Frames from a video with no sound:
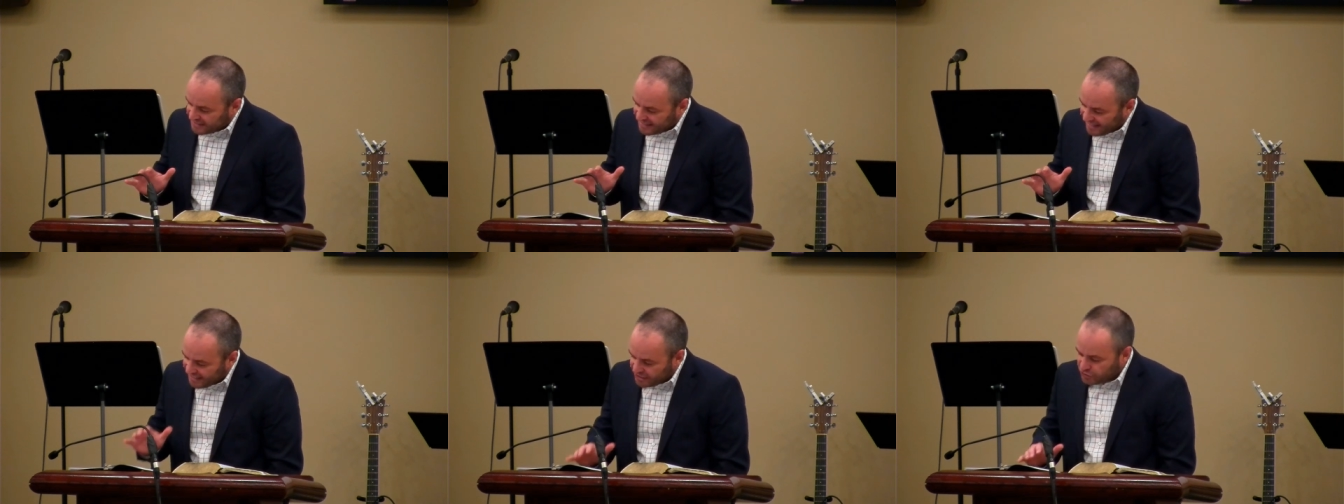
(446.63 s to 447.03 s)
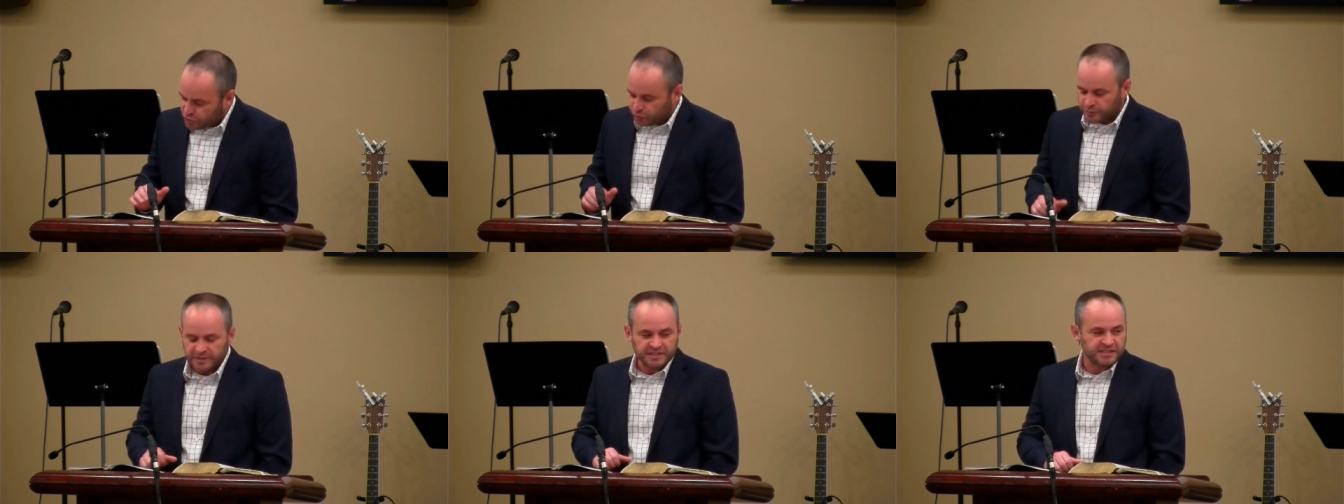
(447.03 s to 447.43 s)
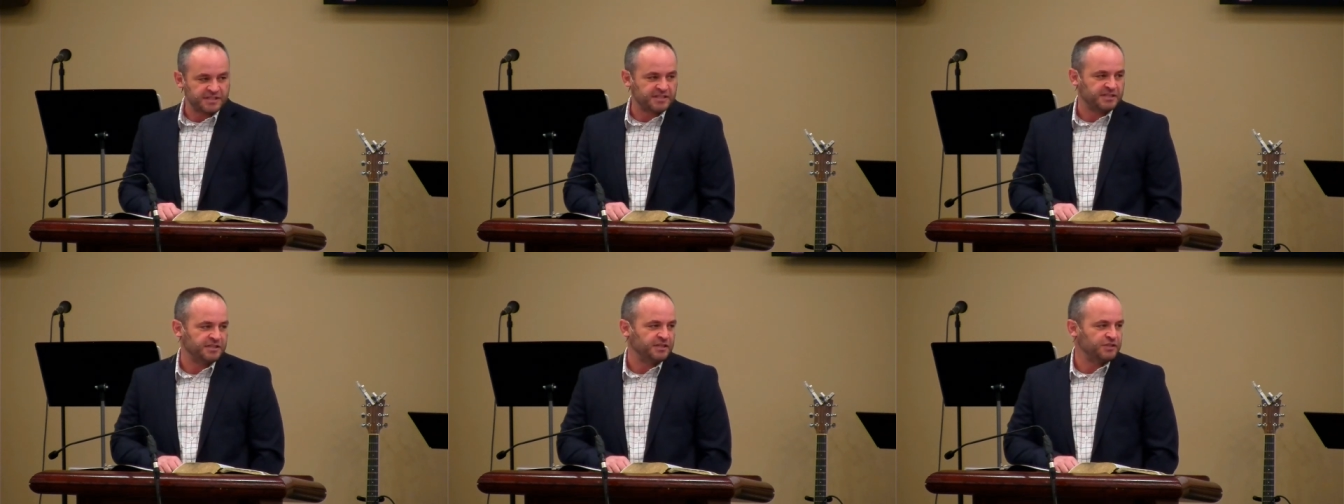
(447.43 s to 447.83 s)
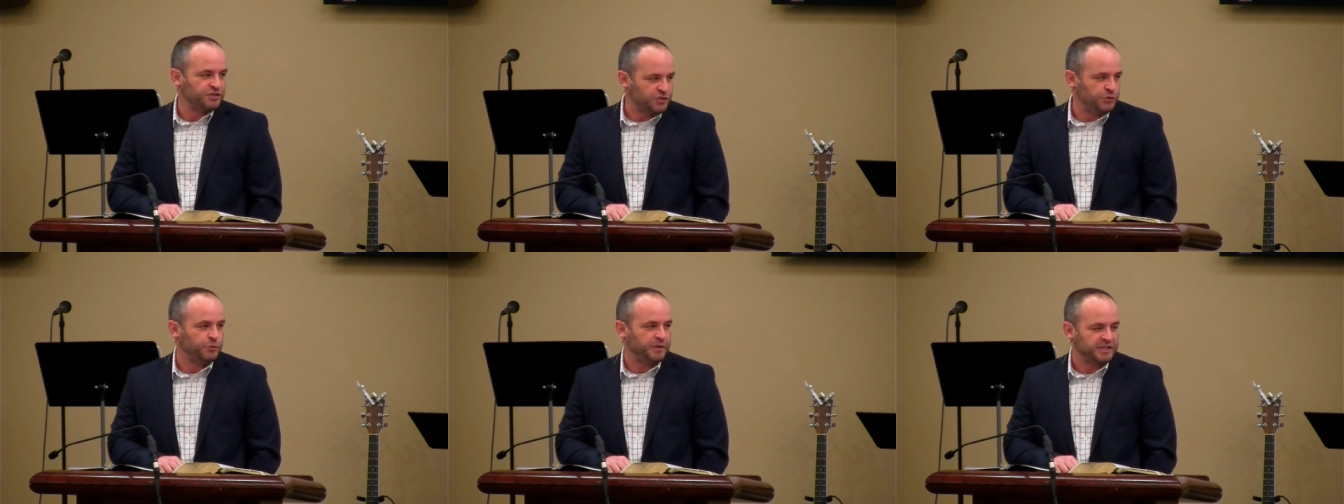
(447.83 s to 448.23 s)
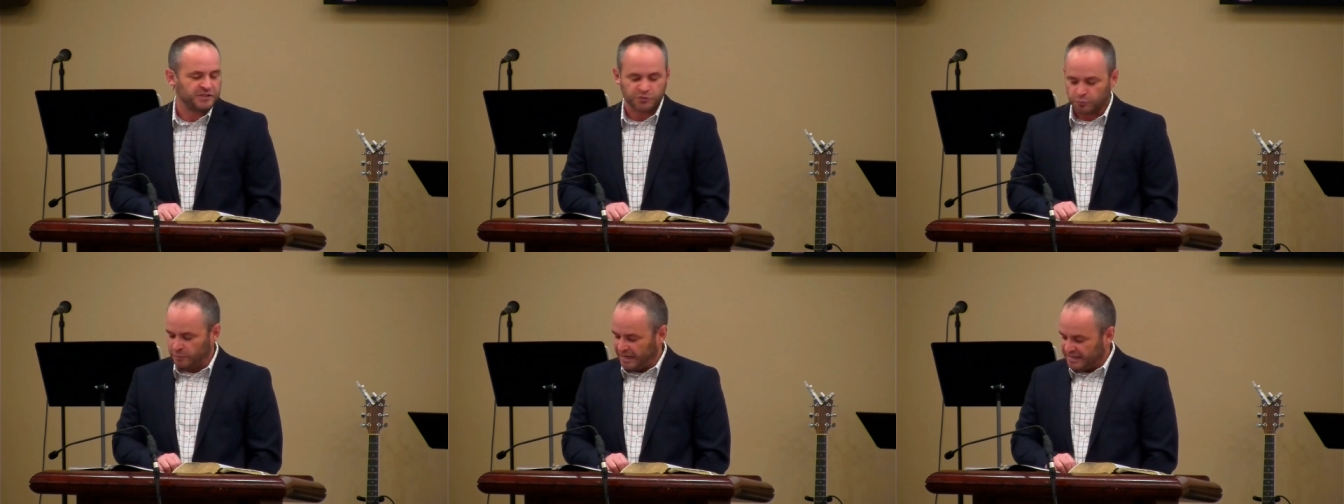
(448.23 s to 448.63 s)
the entrance
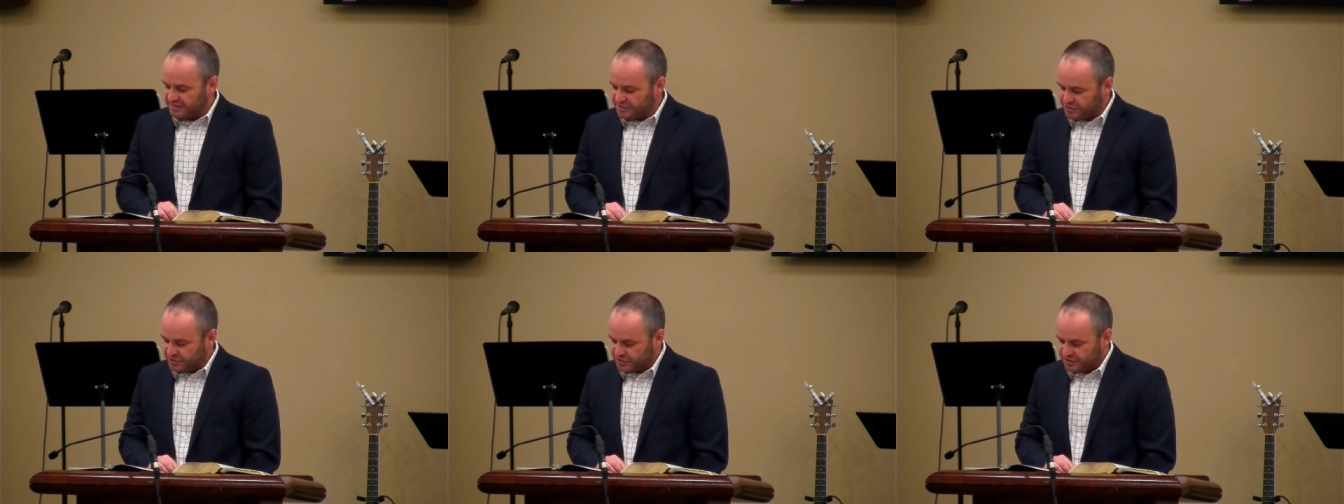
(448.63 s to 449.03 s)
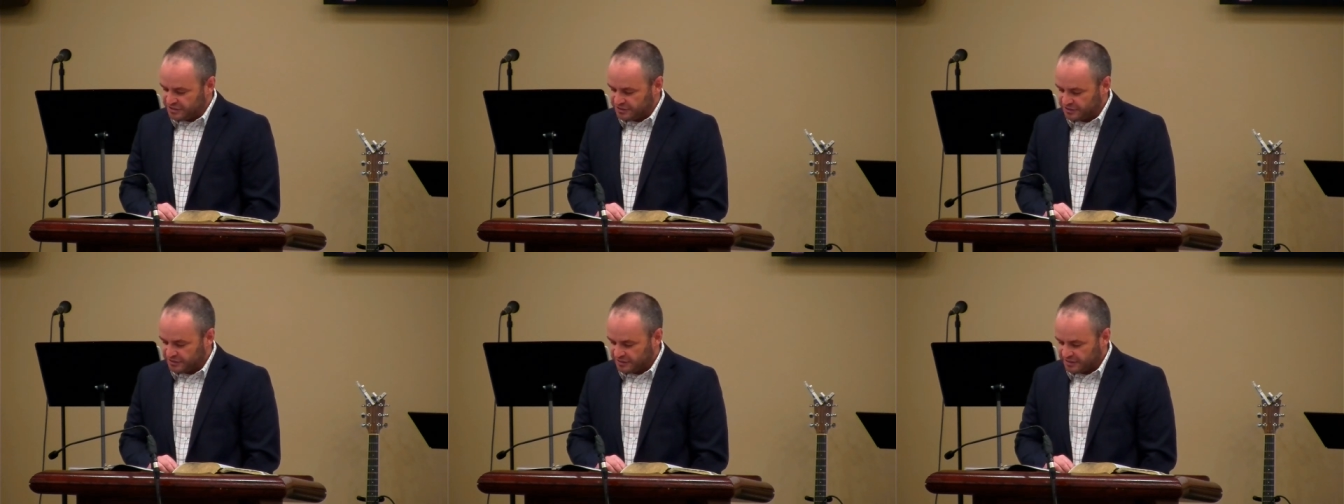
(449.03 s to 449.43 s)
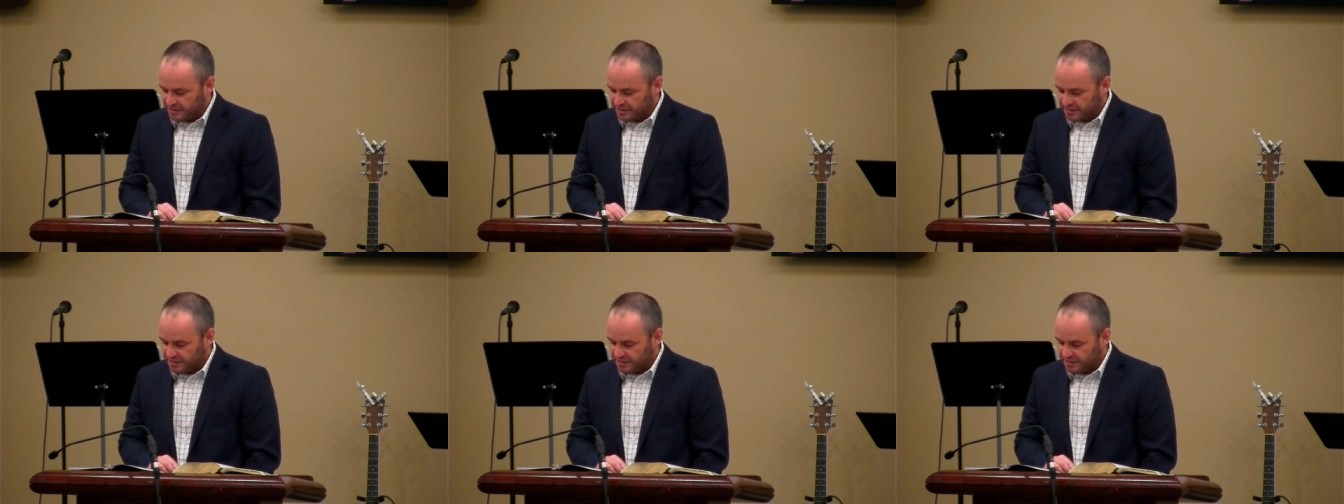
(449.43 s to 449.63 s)
to His rest.